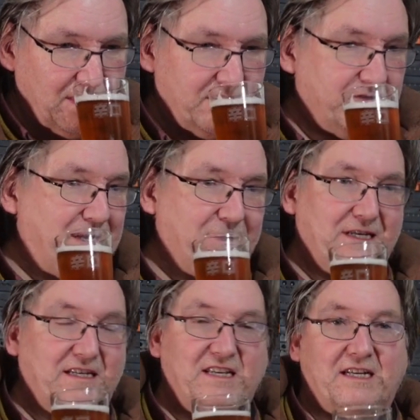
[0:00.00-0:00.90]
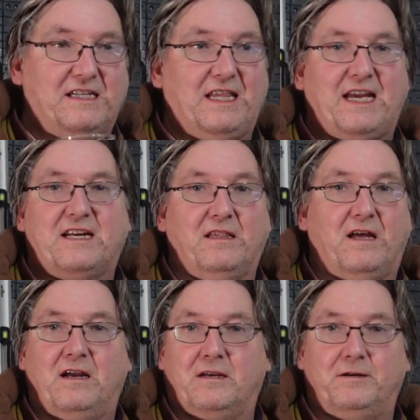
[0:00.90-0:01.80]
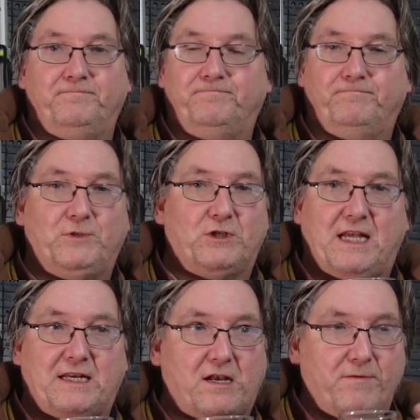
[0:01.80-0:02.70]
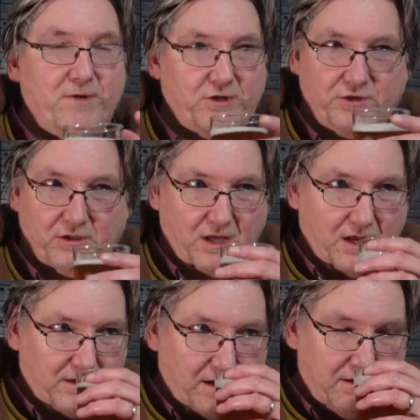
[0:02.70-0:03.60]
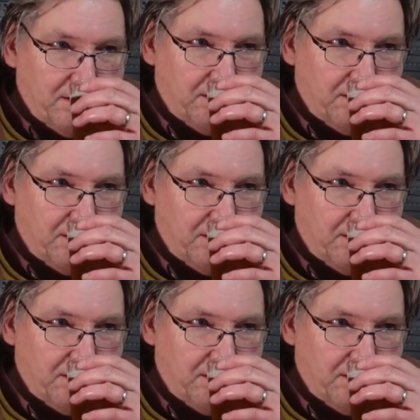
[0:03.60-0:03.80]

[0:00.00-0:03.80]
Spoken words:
It smells exactly like a lager, just like a commercial lager.